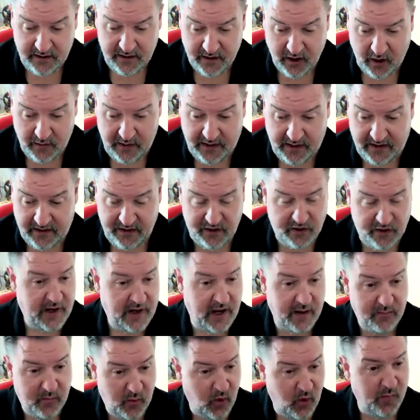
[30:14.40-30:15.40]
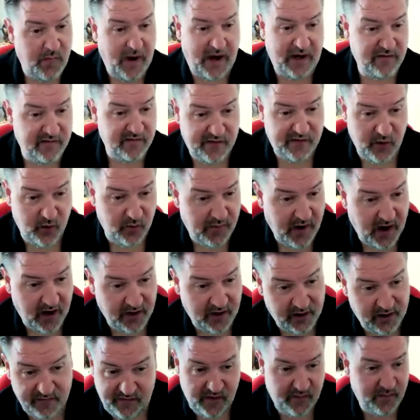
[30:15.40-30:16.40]
you know, you get more bang for your
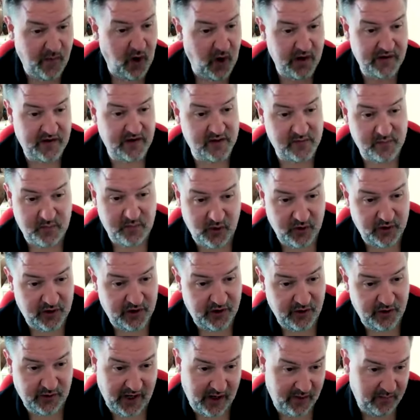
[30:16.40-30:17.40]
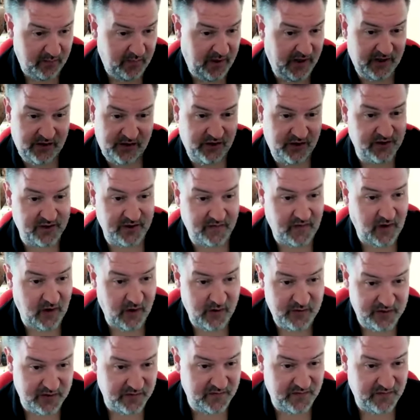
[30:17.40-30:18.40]
buck if you buy this book. You'll get pictures of
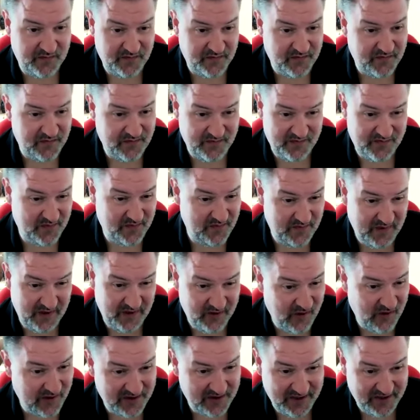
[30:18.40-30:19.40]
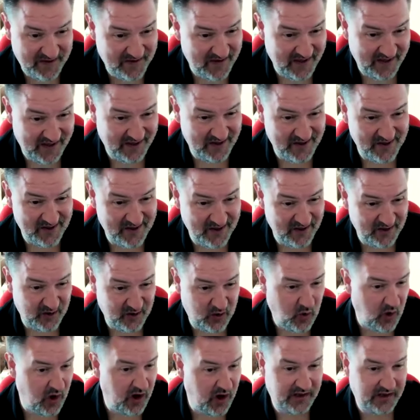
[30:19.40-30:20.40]
loads of interesting things and
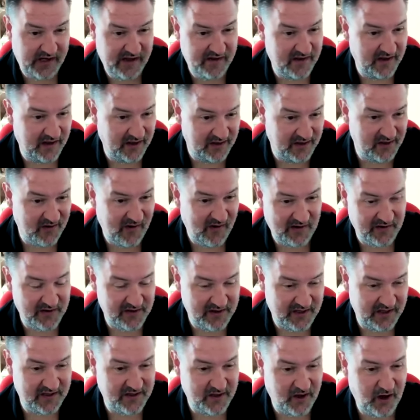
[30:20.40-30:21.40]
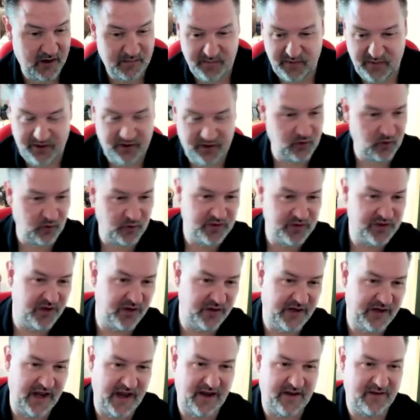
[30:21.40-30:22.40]
quirky things around the seaside, but you'll
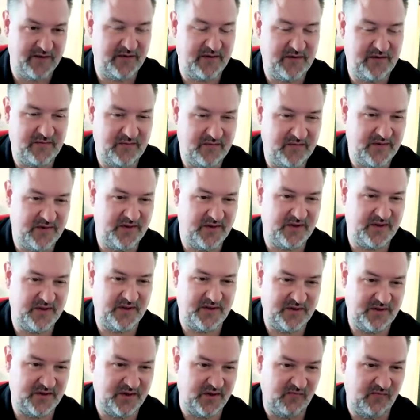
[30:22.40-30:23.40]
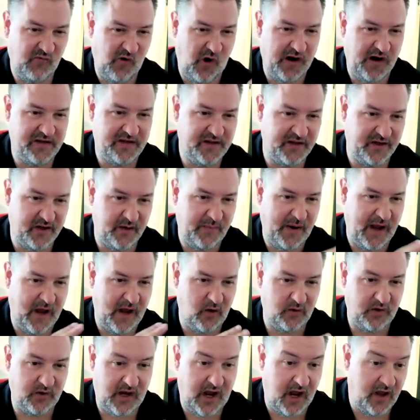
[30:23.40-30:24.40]
also get some writing
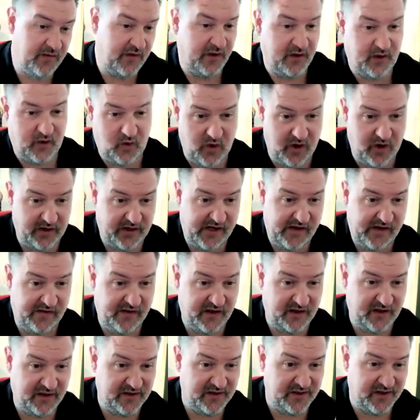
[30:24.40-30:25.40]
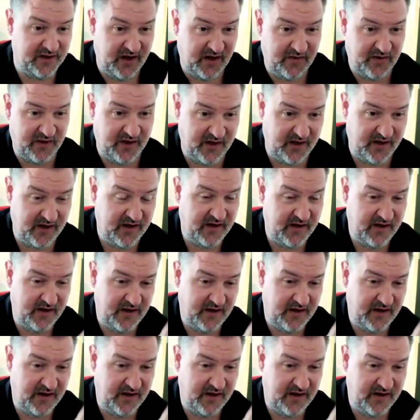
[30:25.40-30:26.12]
about other quirky things and other